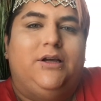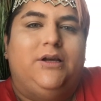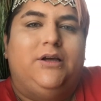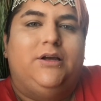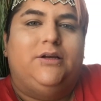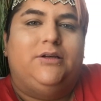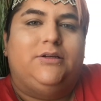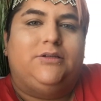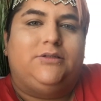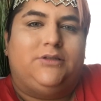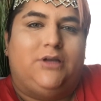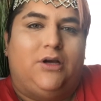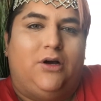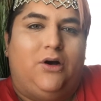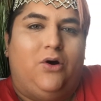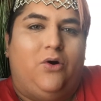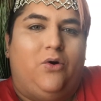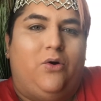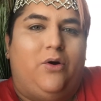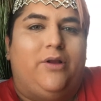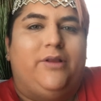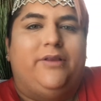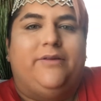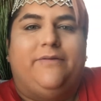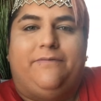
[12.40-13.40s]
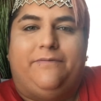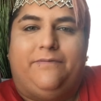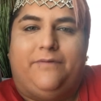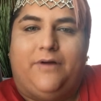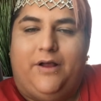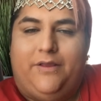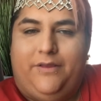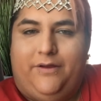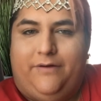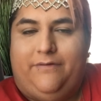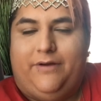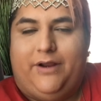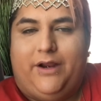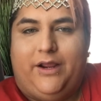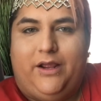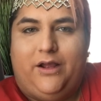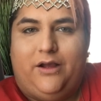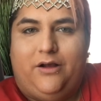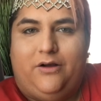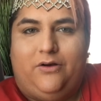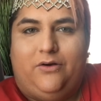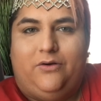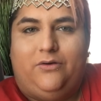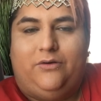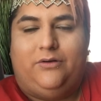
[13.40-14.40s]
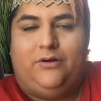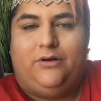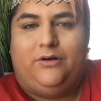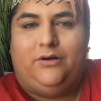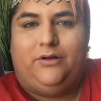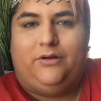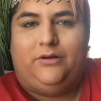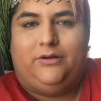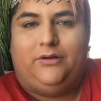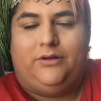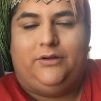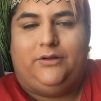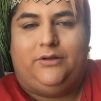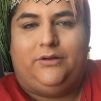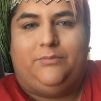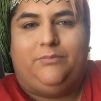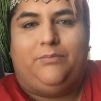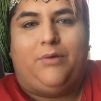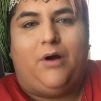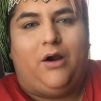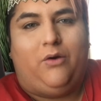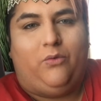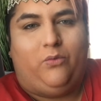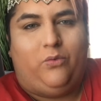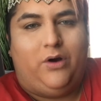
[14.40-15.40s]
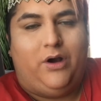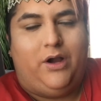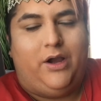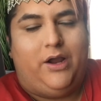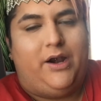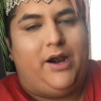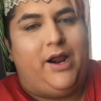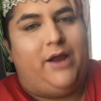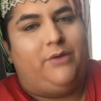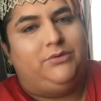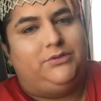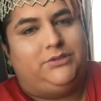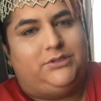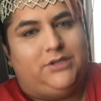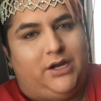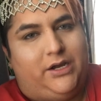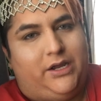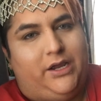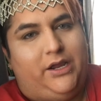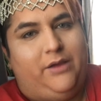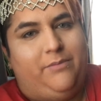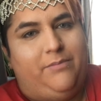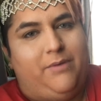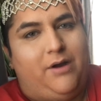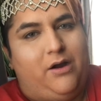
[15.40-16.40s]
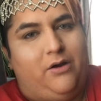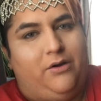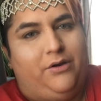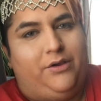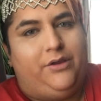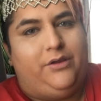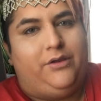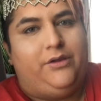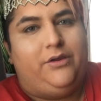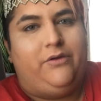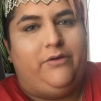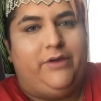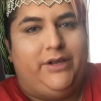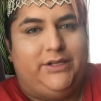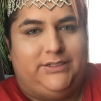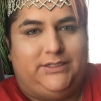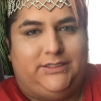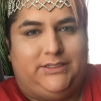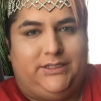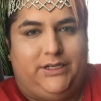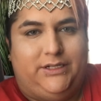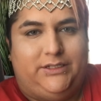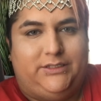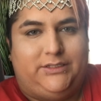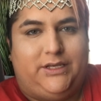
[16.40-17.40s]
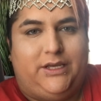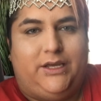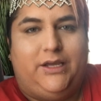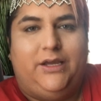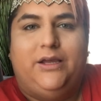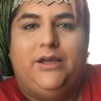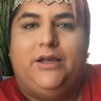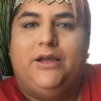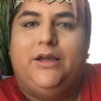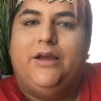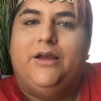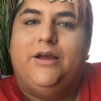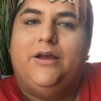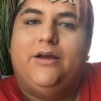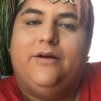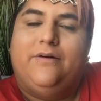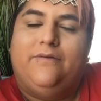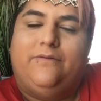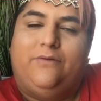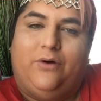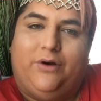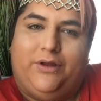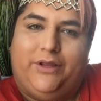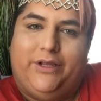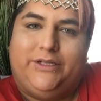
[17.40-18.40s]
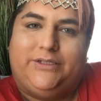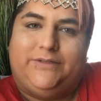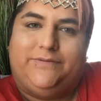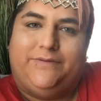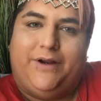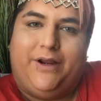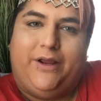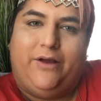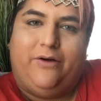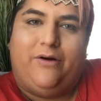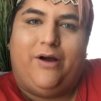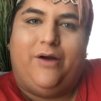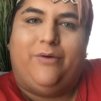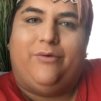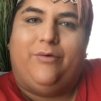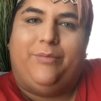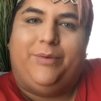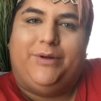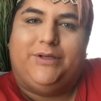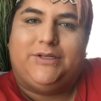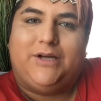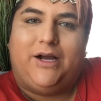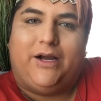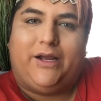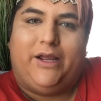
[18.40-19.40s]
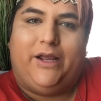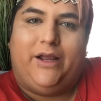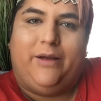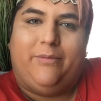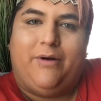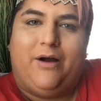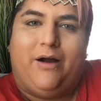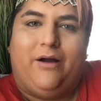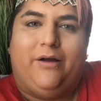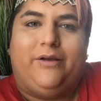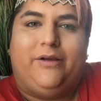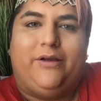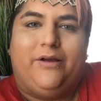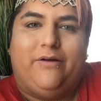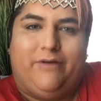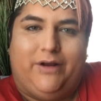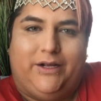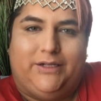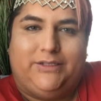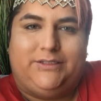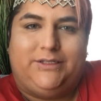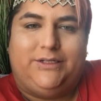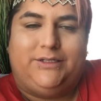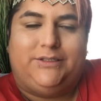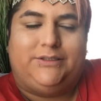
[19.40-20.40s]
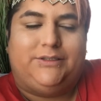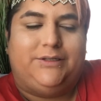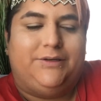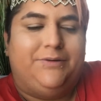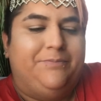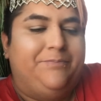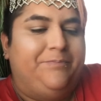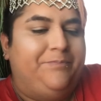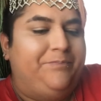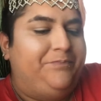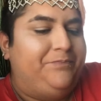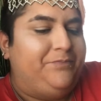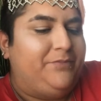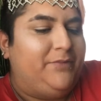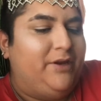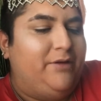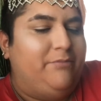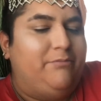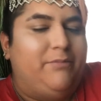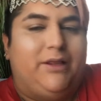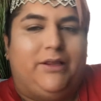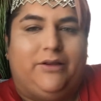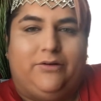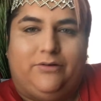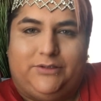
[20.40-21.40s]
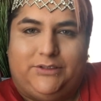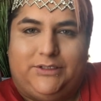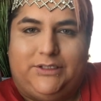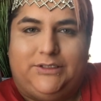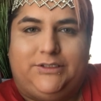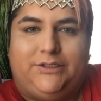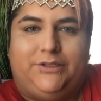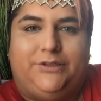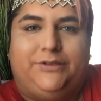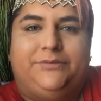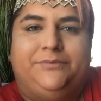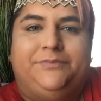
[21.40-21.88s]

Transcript: So in the other video, part one, I was talking about Yurita's quince. For this video, I will be talking about Yaretzi's, my little sister.